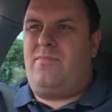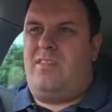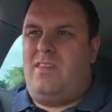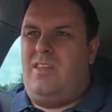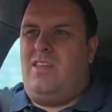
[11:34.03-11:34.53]

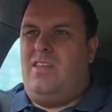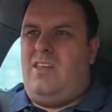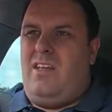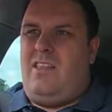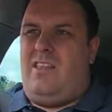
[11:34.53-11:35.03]

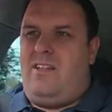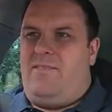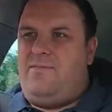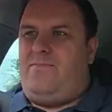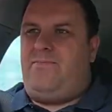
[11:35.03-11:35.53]

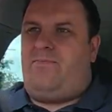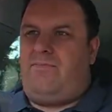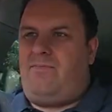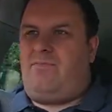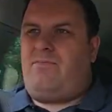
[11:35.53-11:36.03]

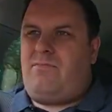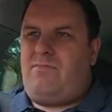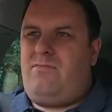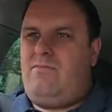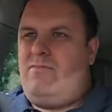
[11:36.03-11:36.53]

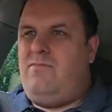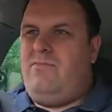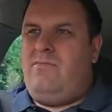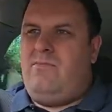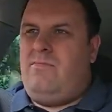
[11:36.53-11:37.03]

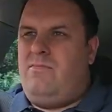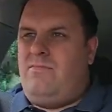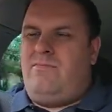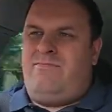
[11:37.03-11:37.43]
(silent)